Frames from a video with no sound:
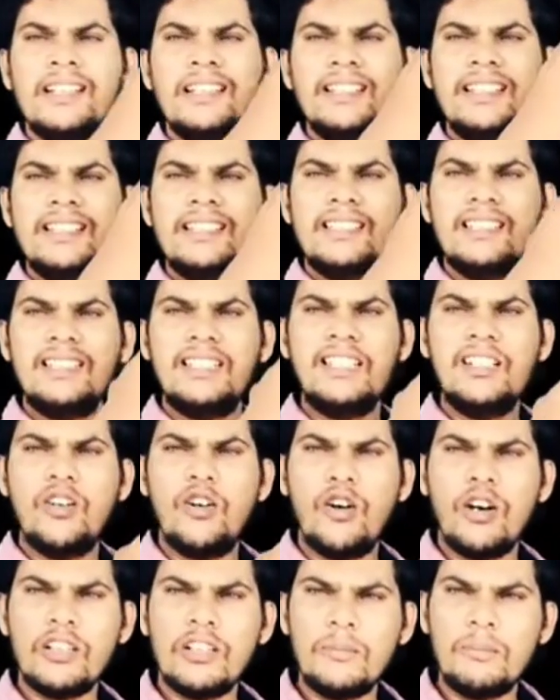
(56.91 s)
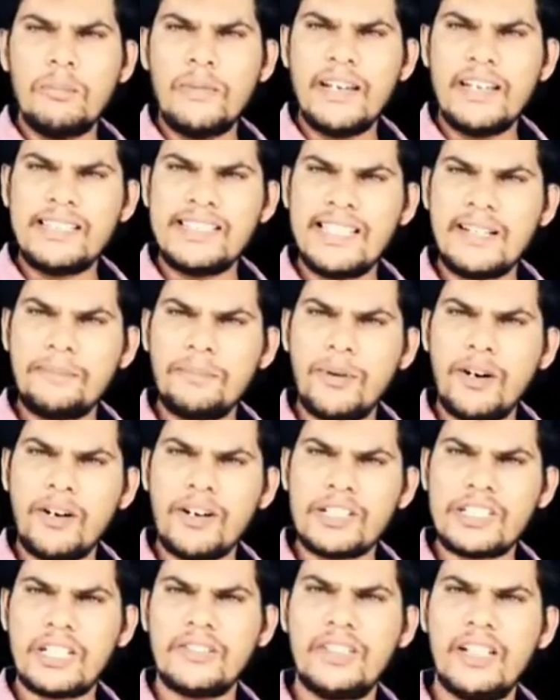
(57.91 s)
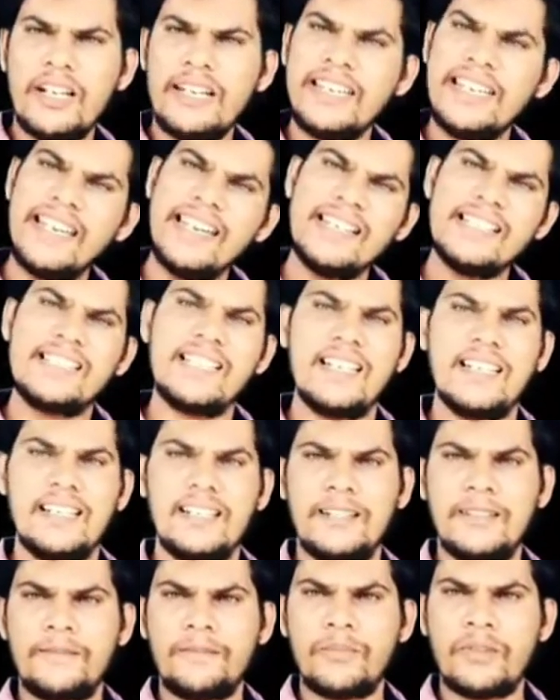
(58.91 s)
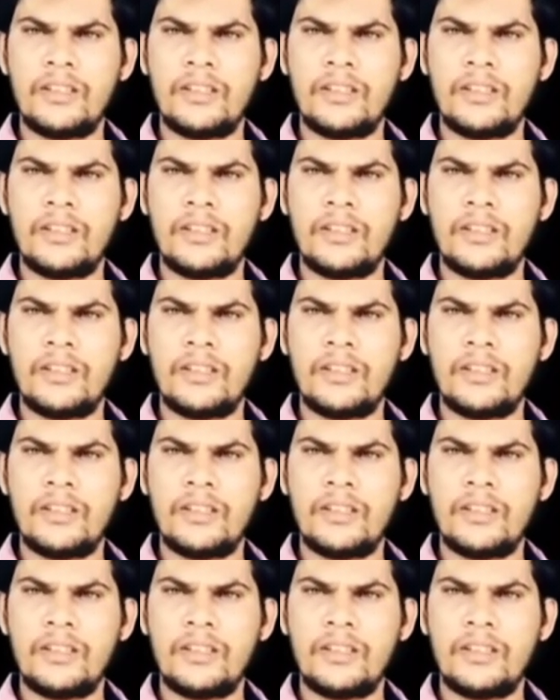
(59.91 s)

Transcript: These three are the major parts of the any cell